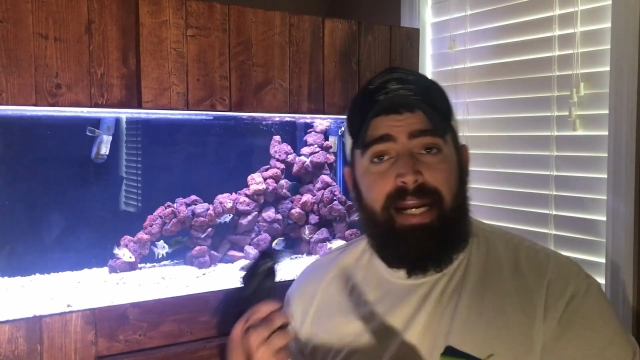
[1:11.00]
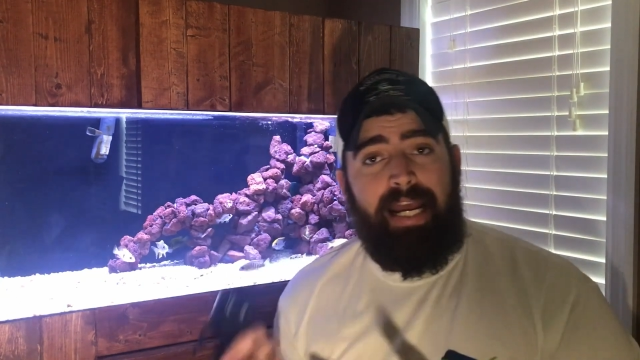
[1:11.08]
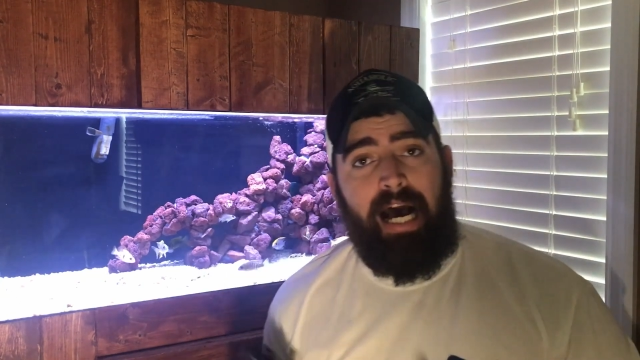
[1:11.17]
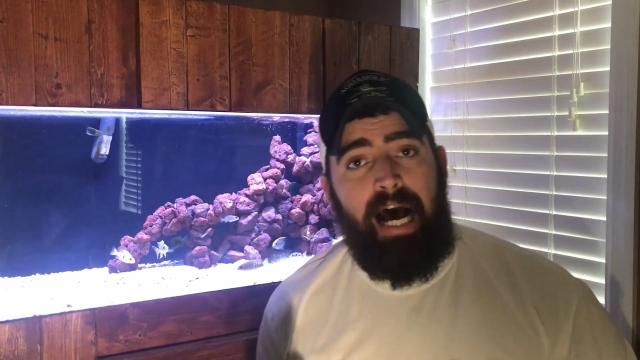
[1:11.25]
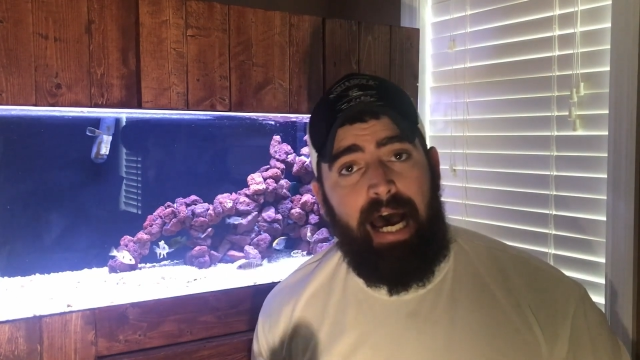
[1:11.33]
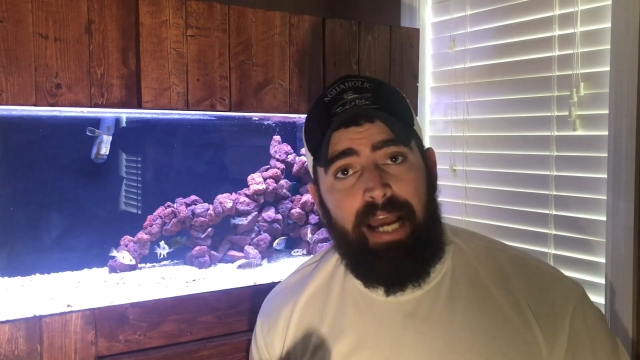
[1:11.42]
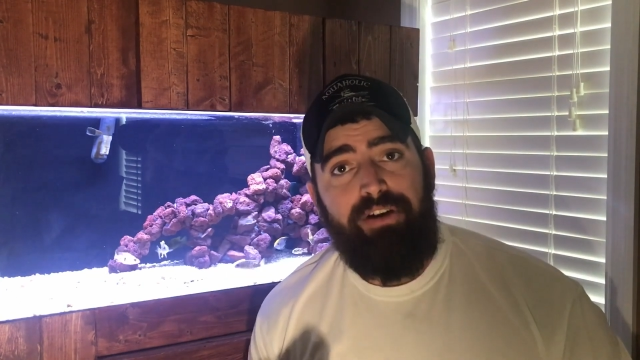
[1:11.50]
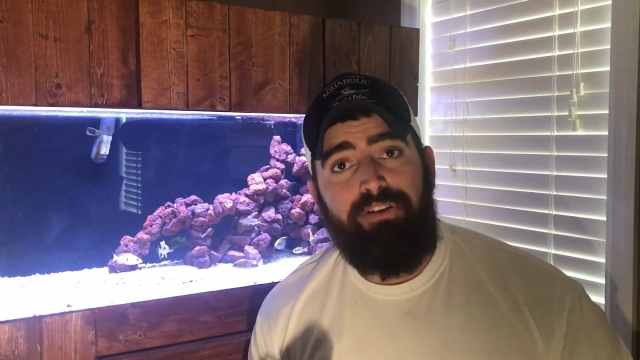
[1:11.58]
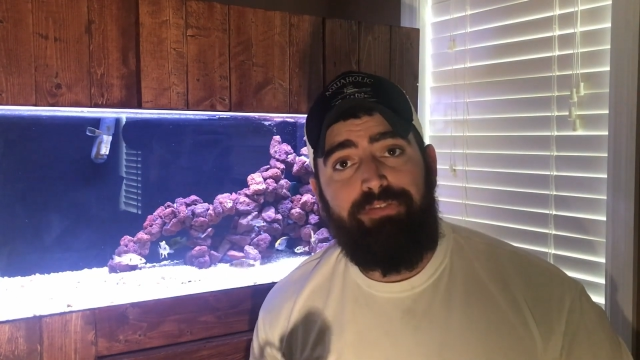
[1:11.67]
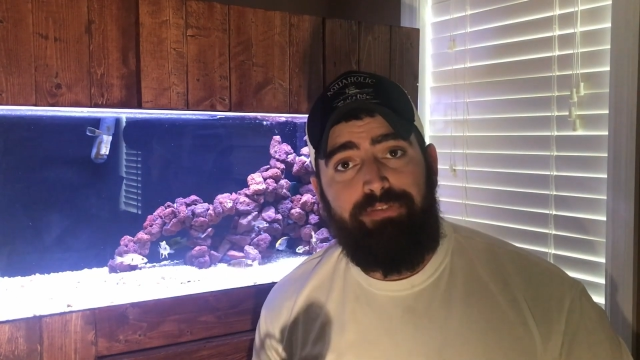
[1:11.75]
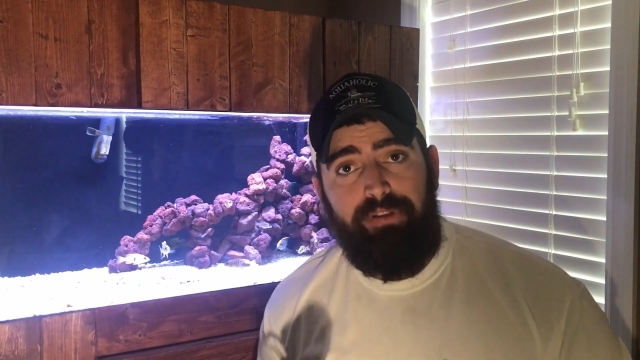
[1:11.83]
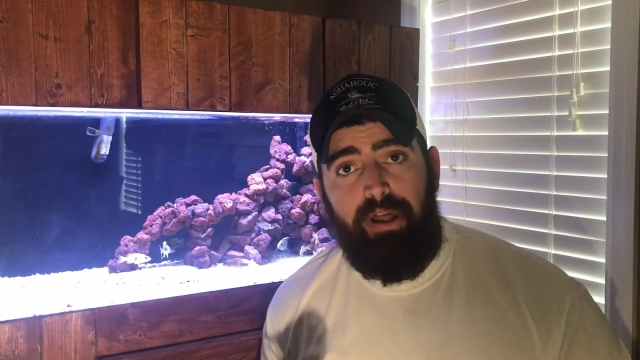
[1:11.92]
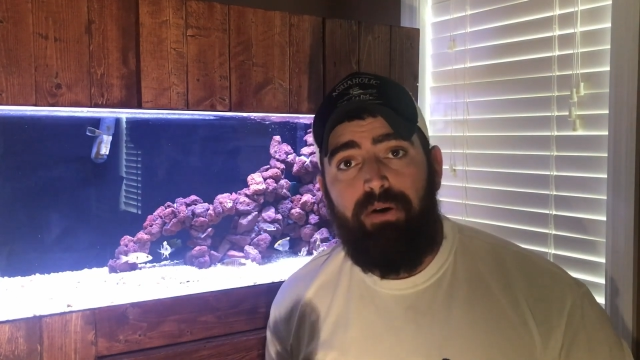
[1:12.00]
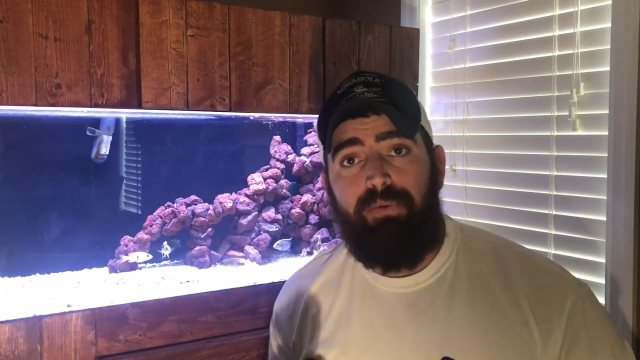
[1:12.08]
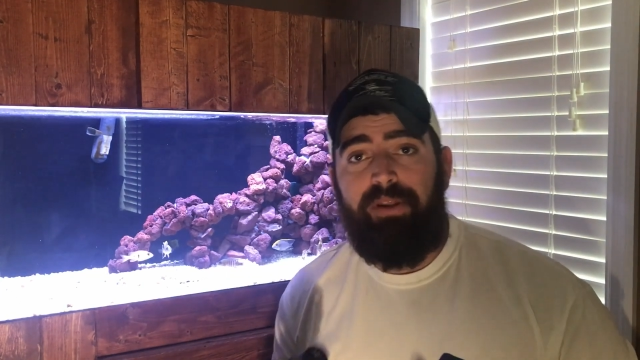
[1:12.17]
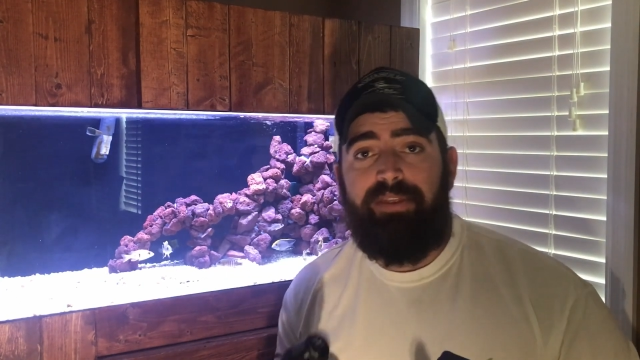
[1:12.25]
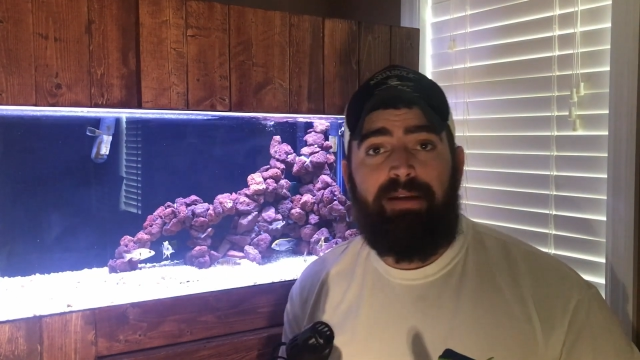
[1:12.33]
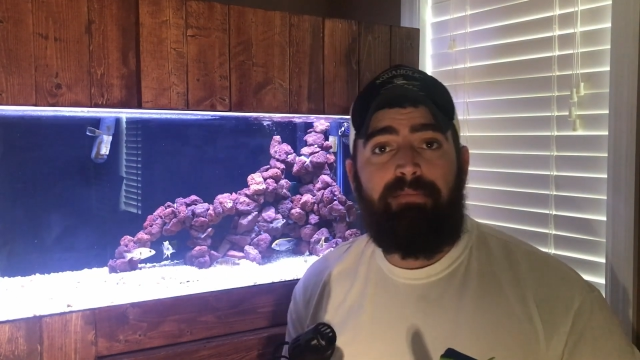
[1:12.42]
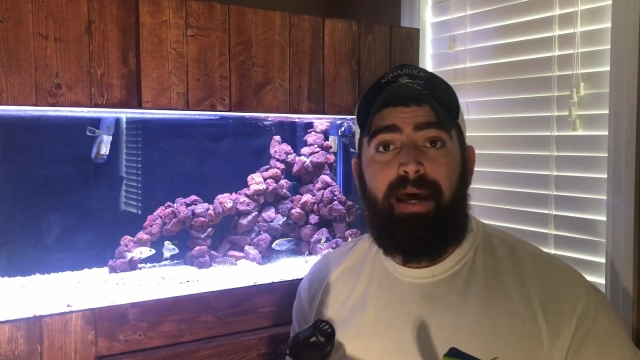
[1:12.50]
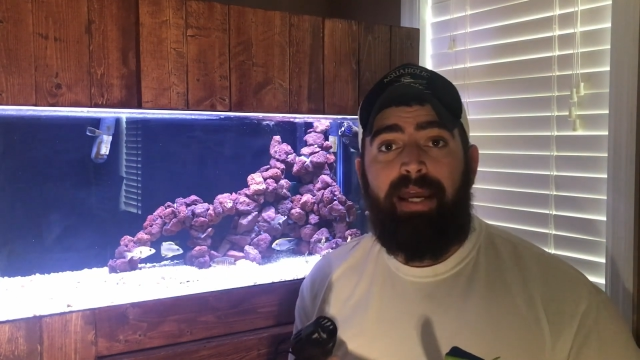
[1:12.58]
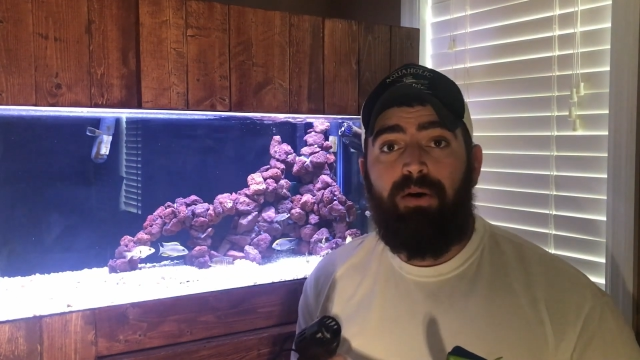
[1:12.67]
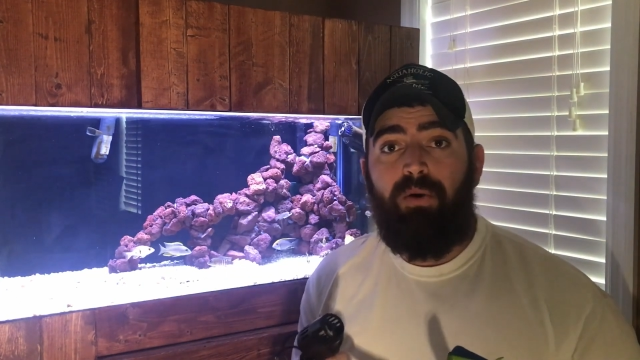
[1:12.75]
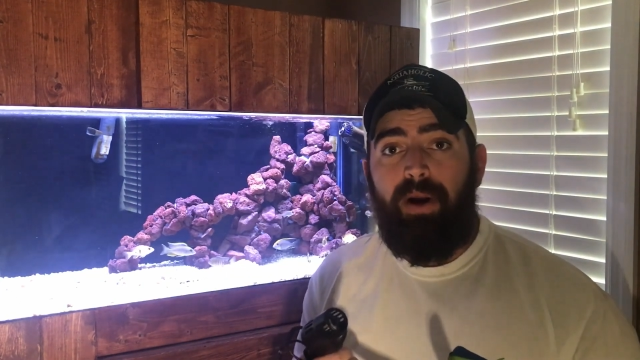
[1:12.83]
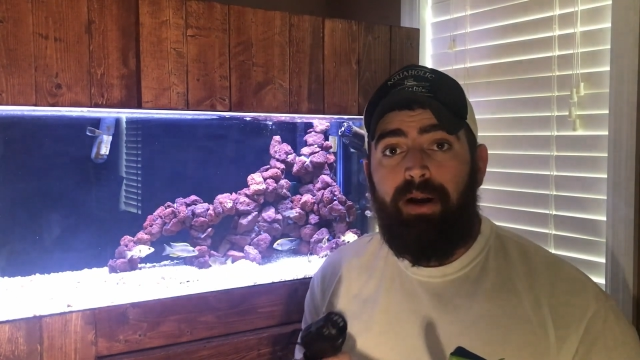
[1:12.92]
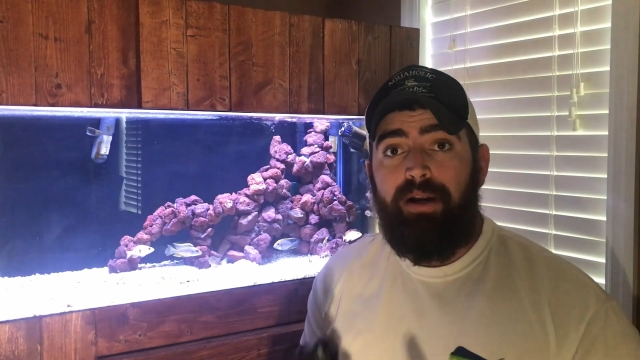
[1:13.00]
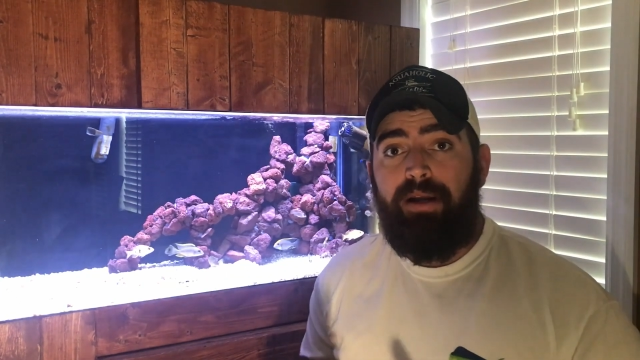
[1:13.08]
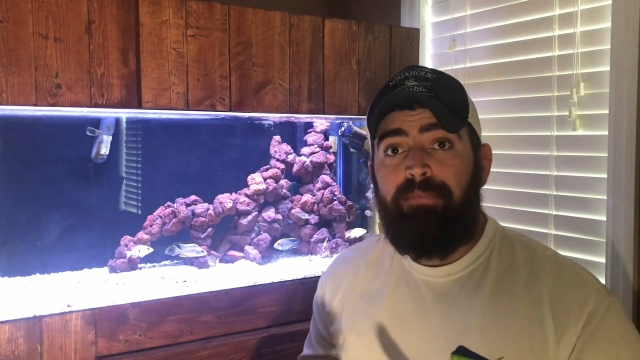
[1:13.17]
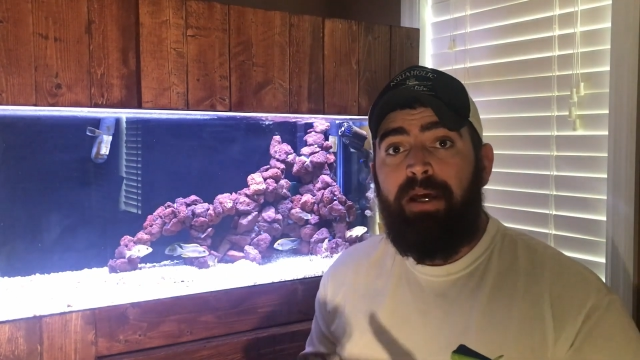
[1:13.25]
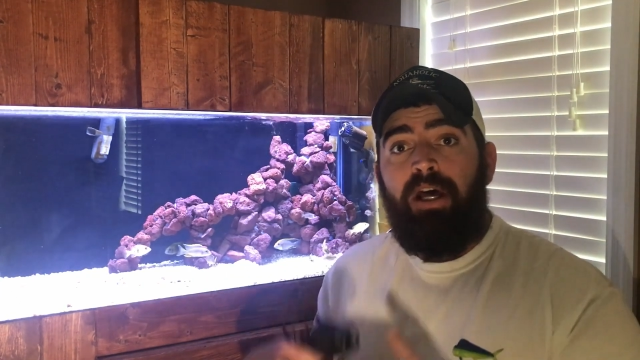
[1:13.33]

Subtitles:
a higher flow within my aquarium,